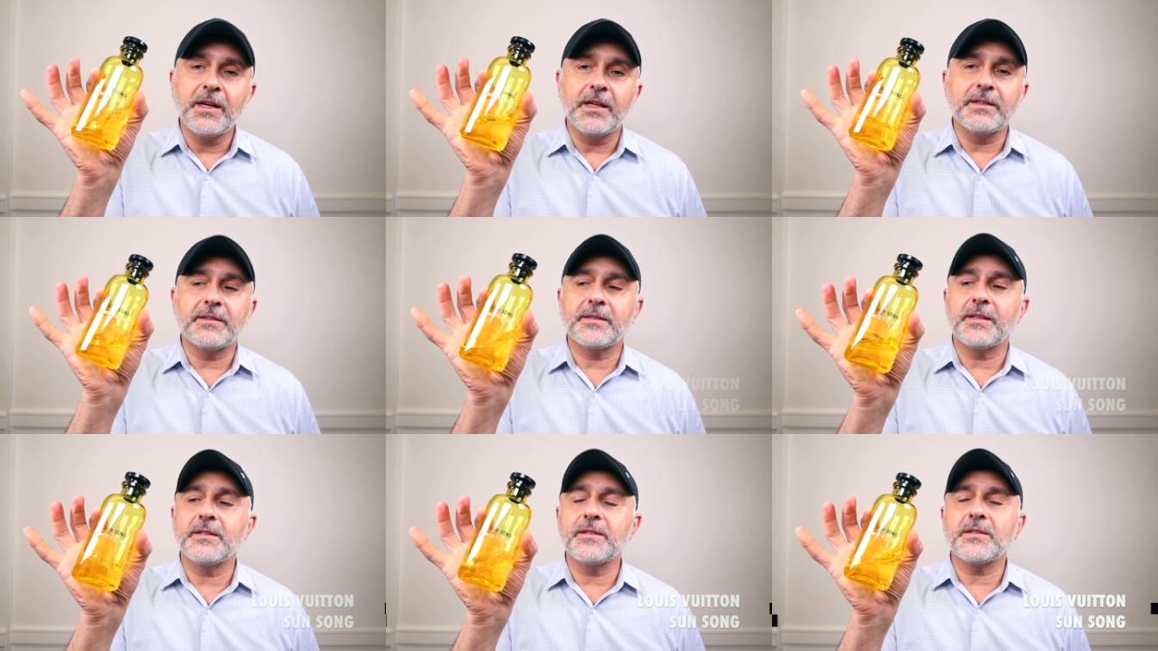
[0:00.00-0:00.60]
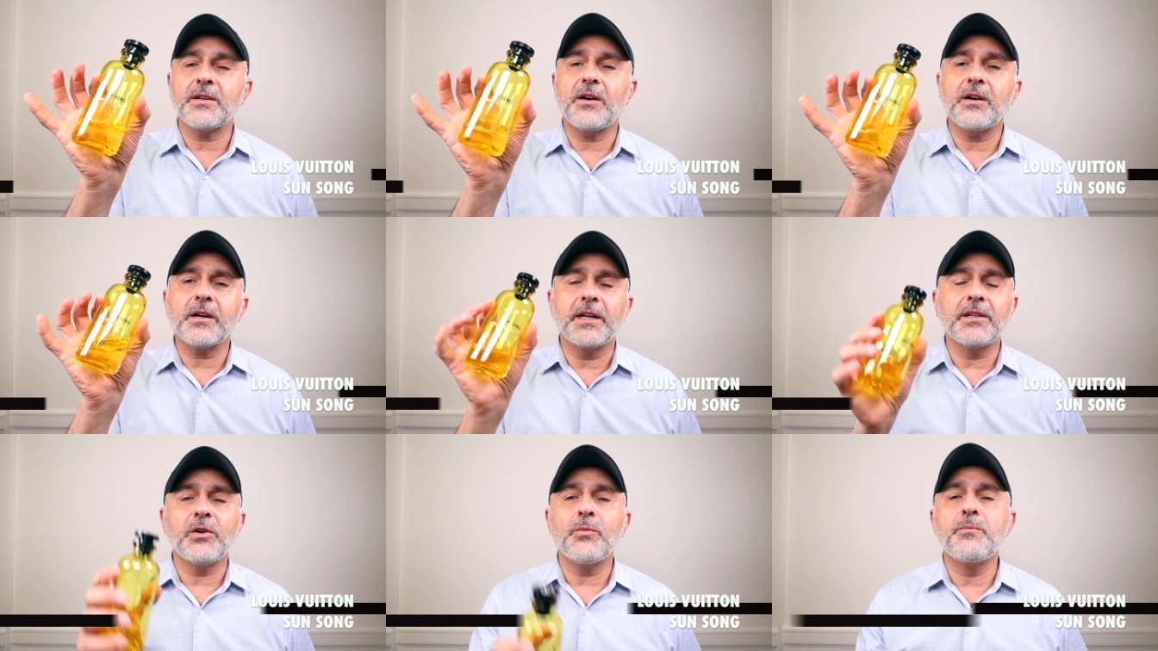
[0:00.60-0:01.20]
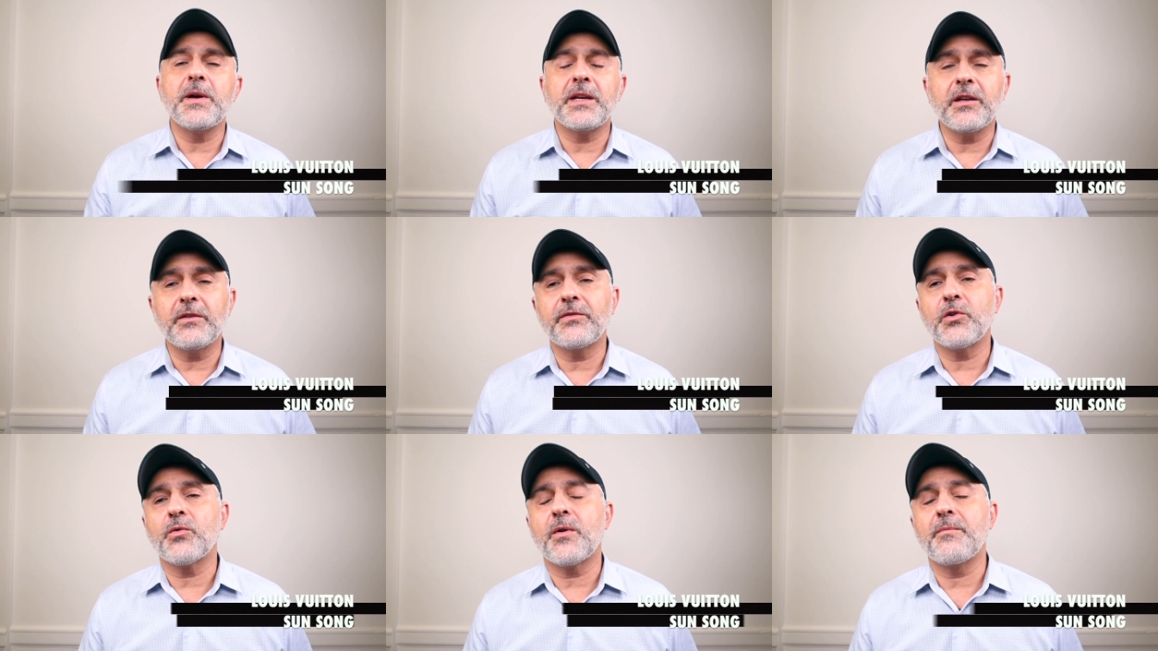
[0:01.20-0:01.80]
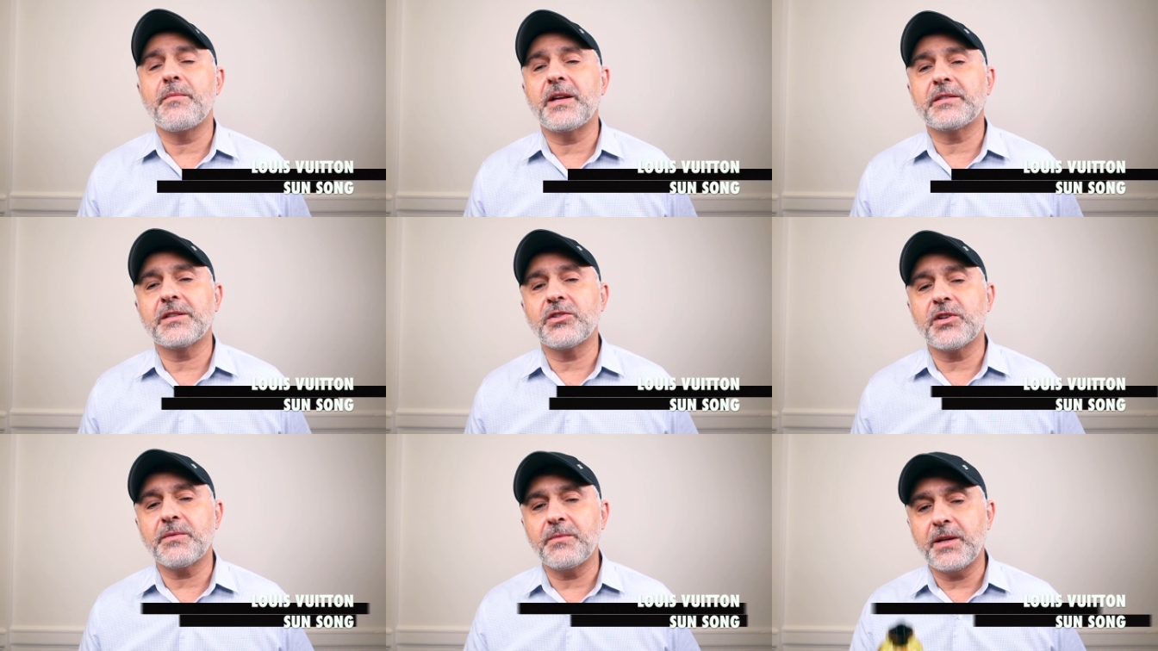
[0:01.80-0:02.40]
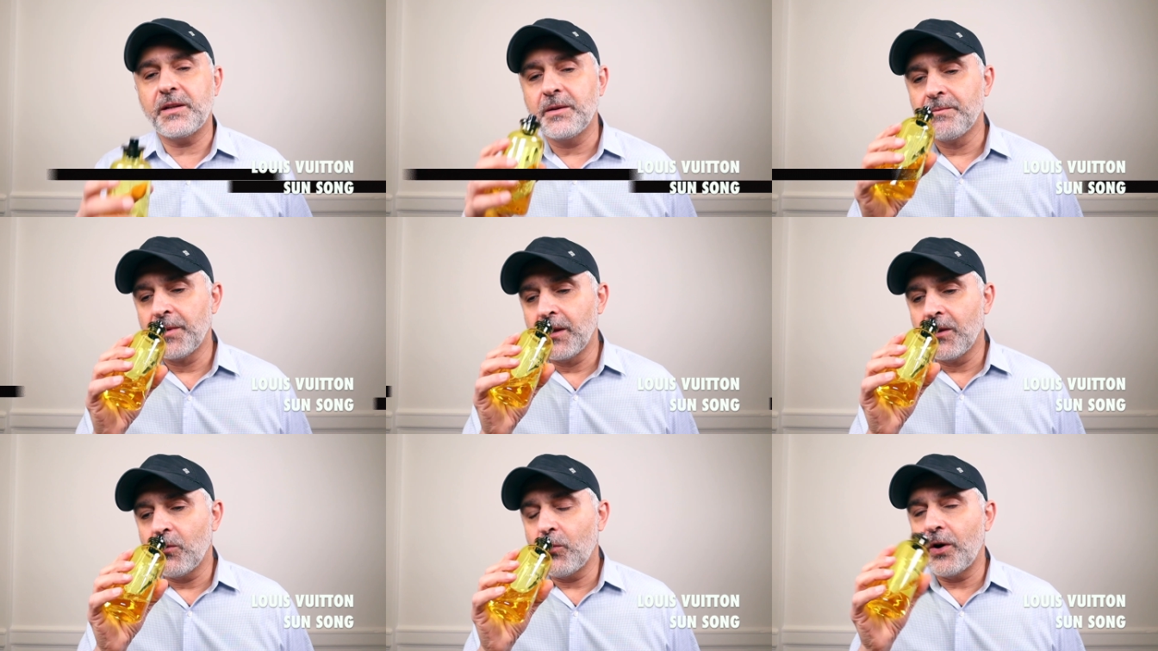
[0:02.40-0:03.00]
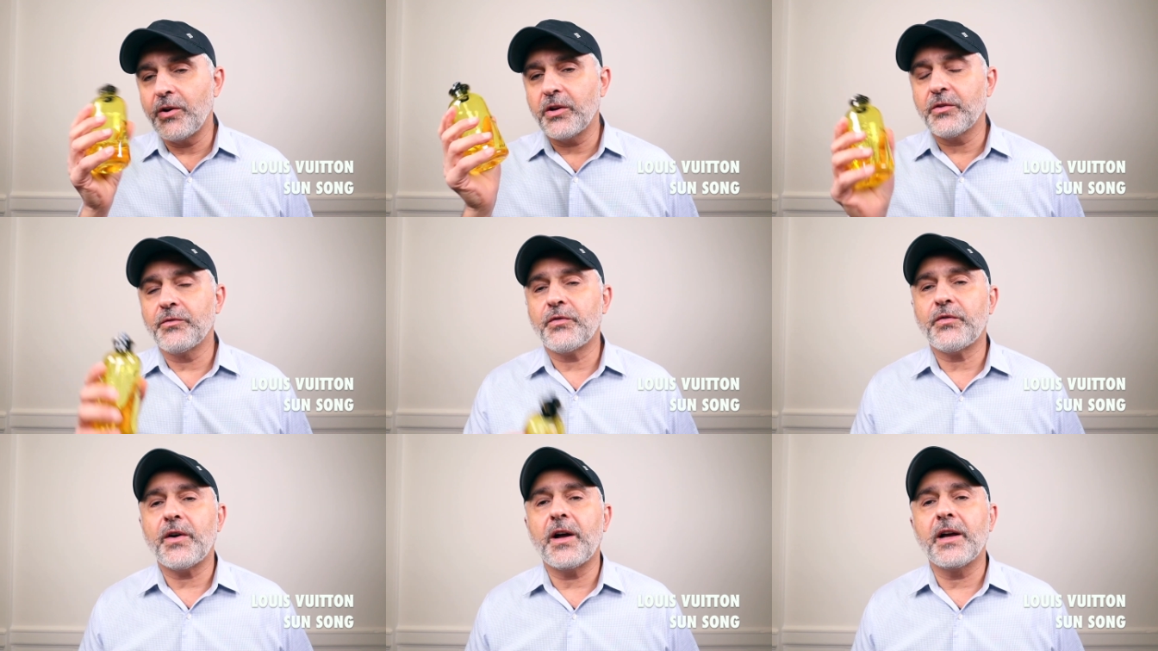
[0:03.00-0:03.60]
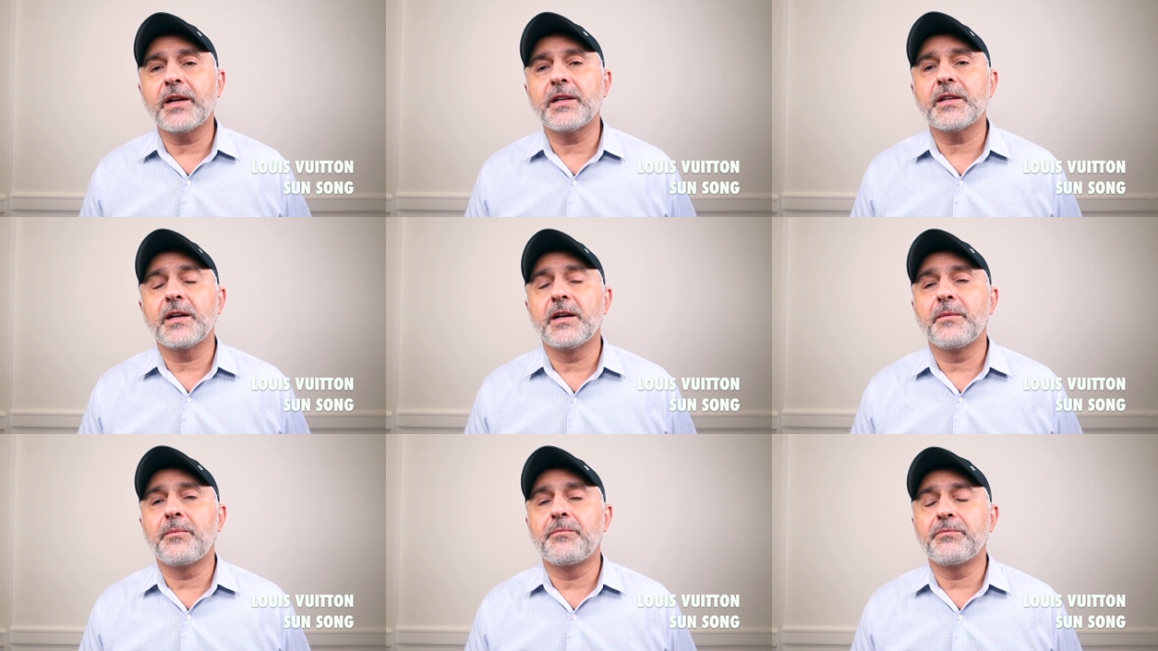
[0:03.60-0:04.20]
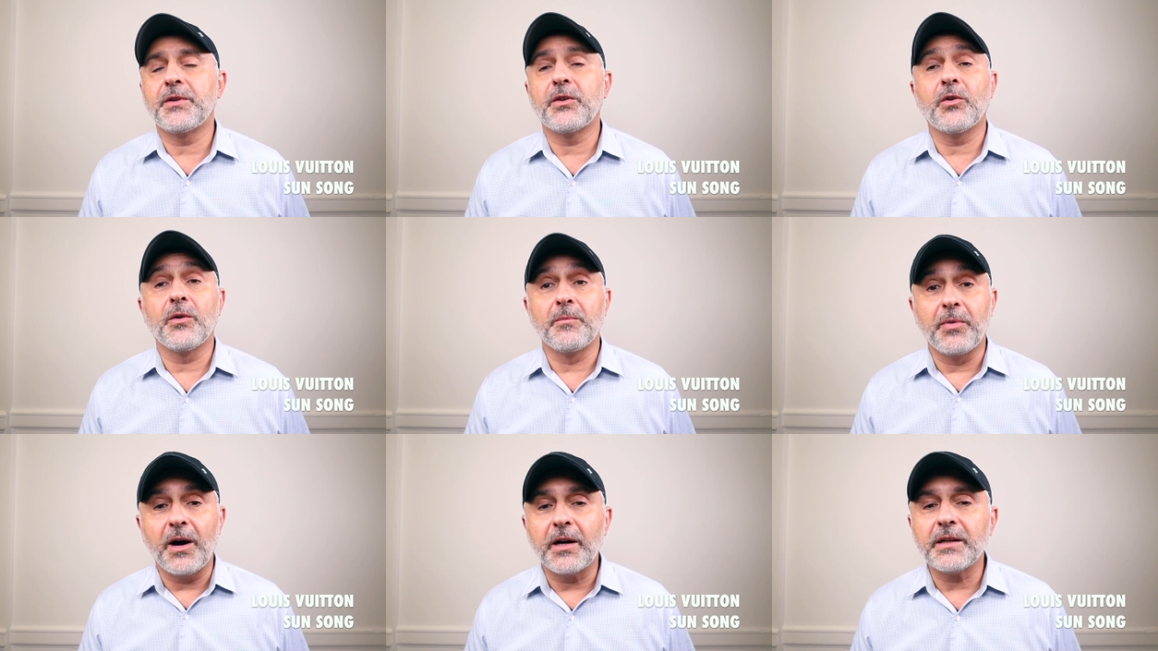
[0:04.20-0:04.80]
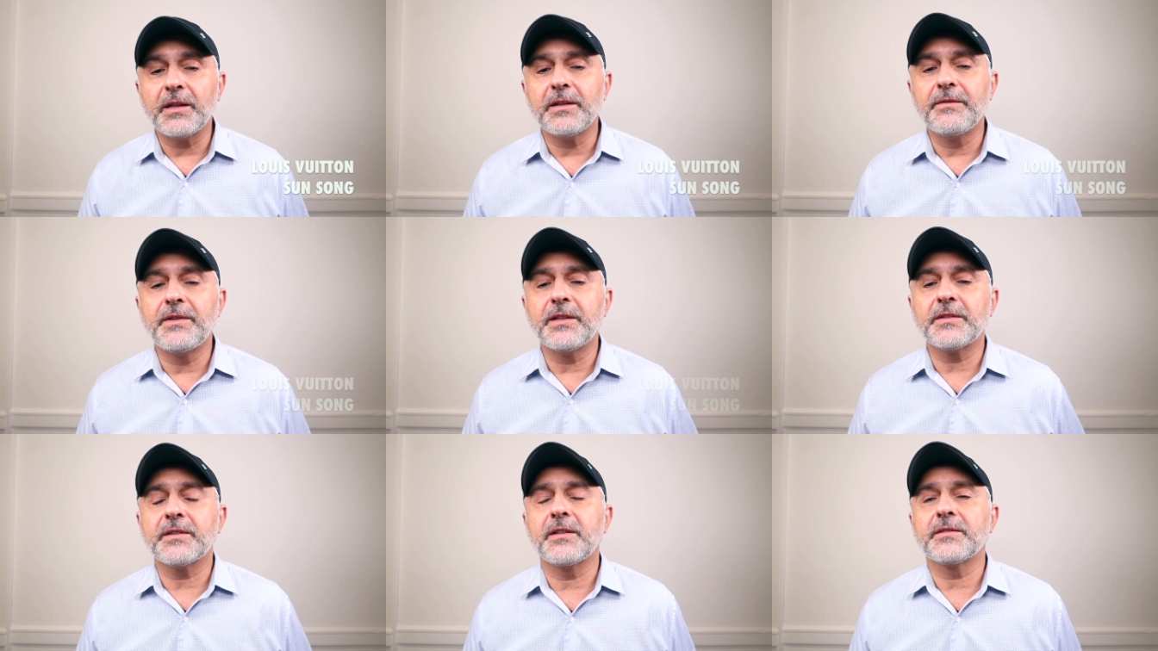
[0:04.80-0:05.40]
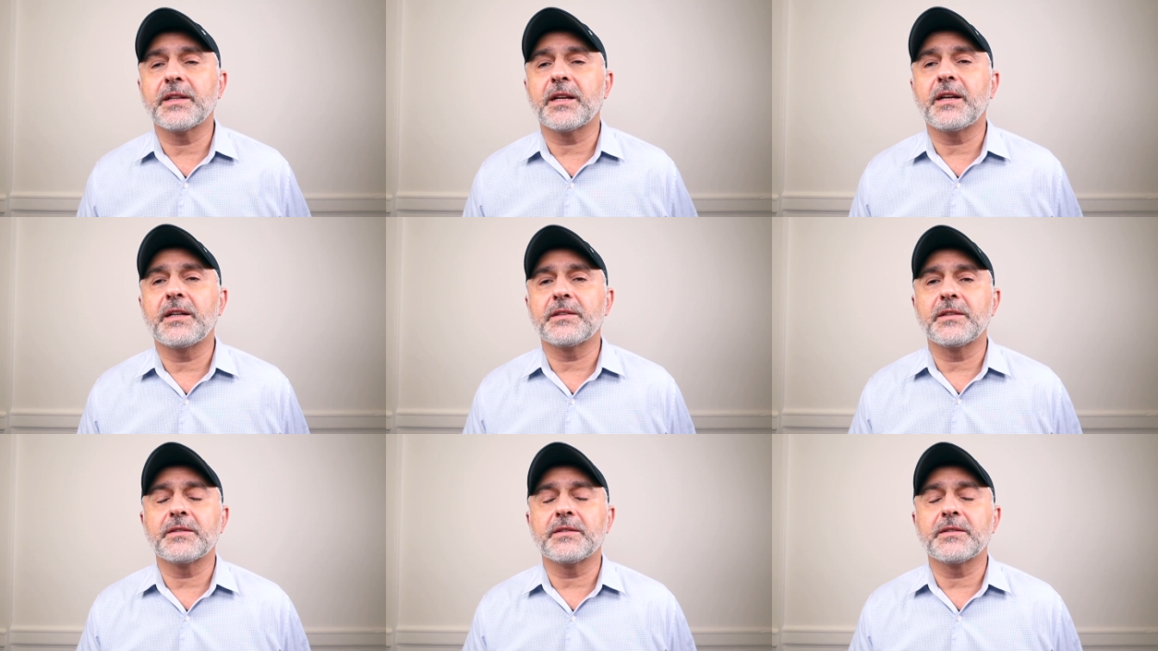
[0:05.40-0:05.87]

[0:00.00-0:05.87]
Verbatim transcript: It's Sun Song. I know many of you are messaging me where you can find a, you know, a bottle of this because it got